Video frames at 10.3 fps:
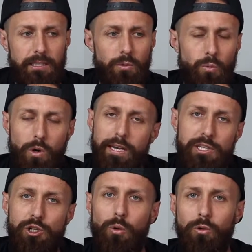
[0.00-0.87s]
what
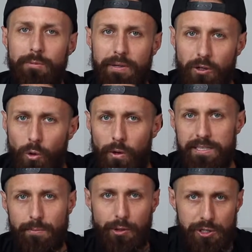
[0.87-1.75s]
is your ultimate goal
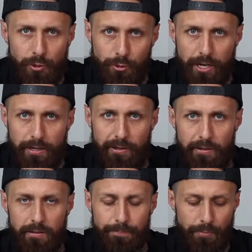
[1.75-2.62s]
as a personal trainer?